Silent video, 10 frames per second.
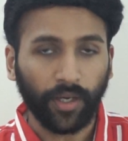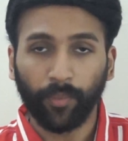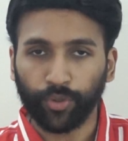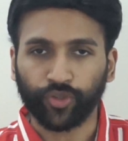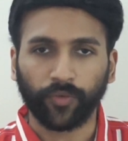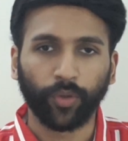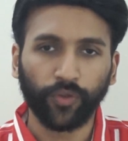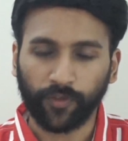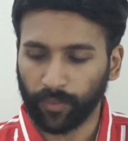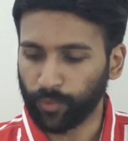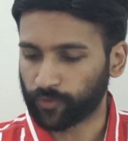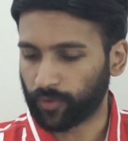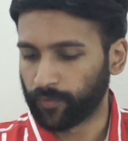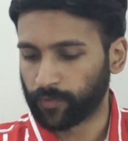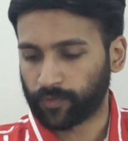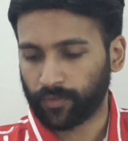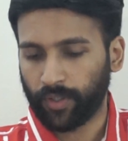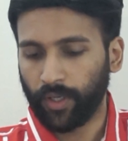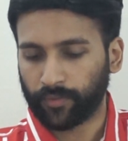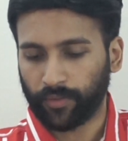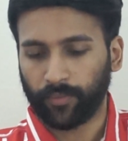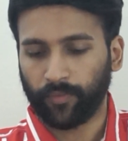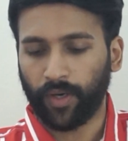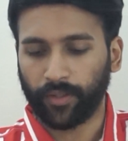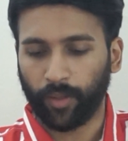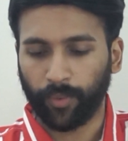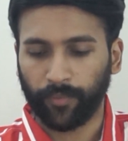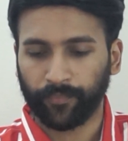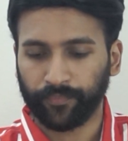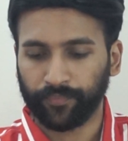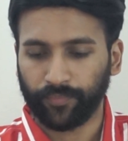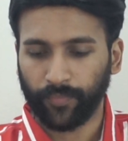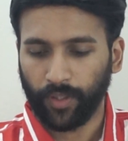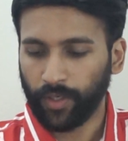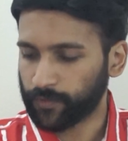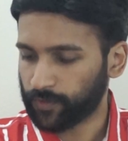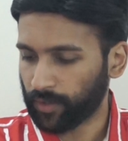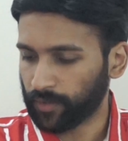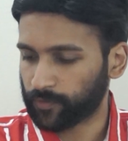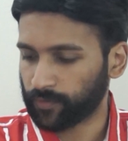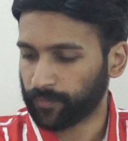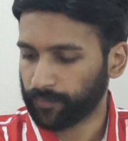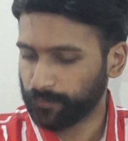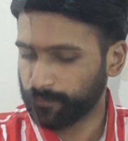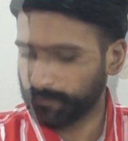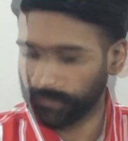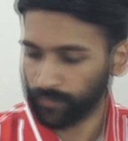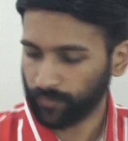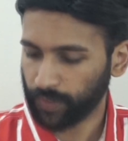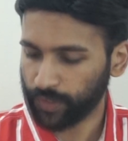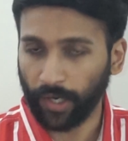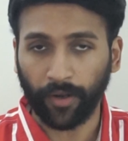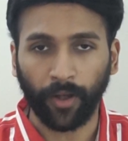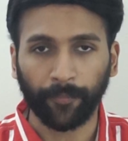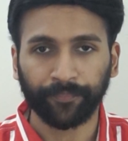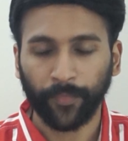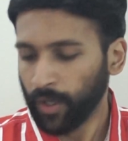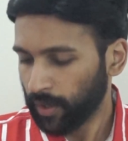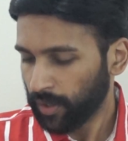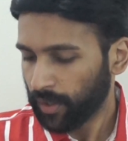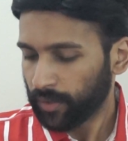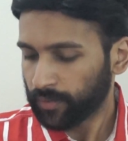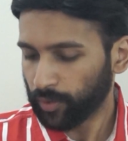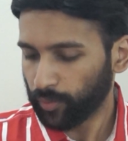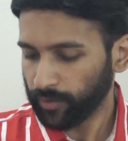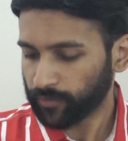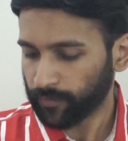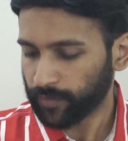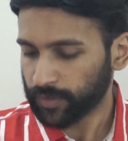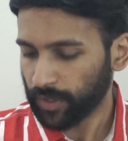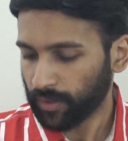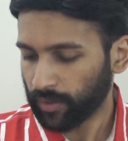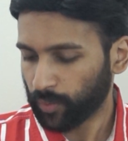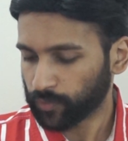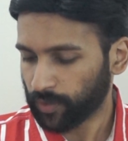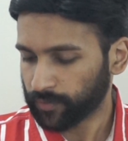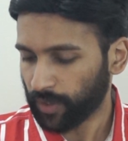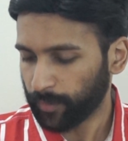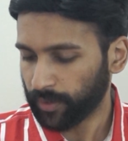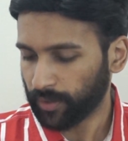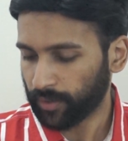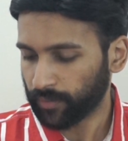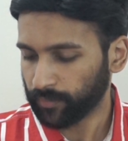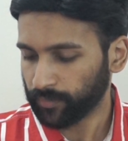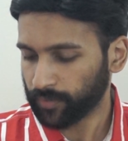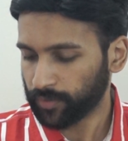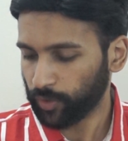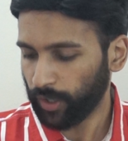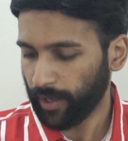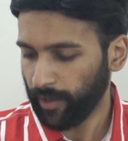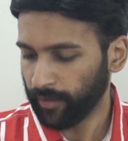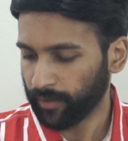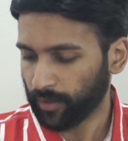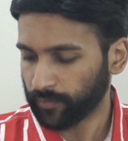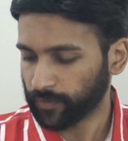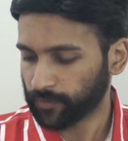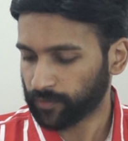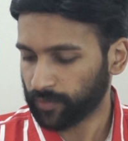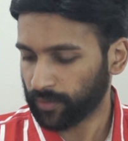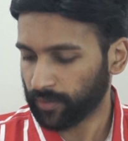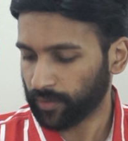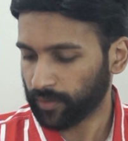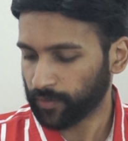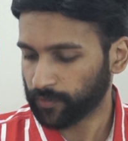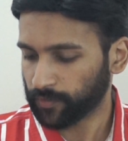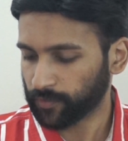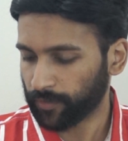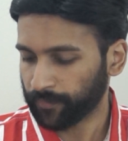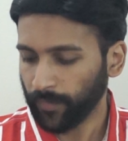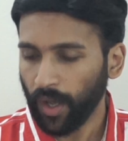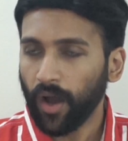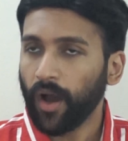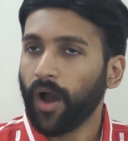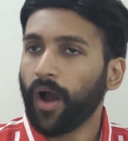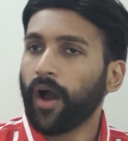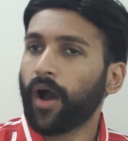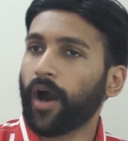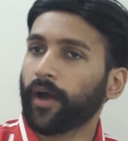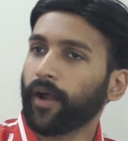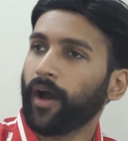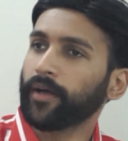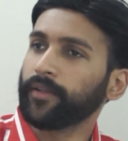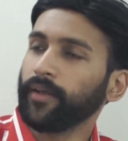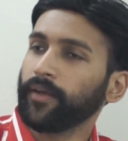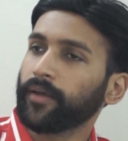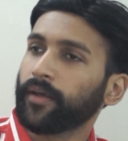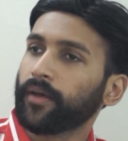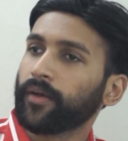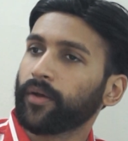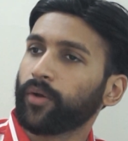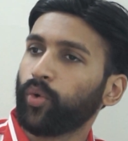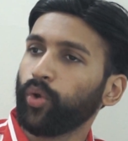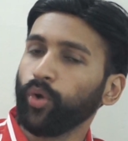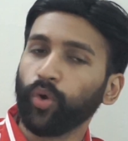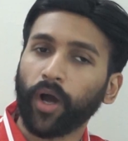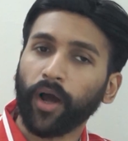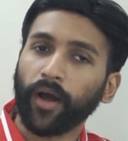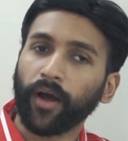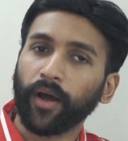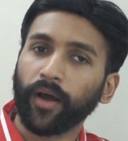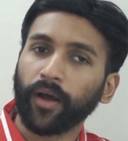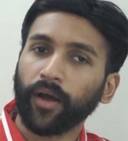The composer, who is the composer of this Keerthanam, Vatapi? Let's take its charana. The lyrics of the charana goes like, to the end of this lyrics, it's a Haradi Guruguha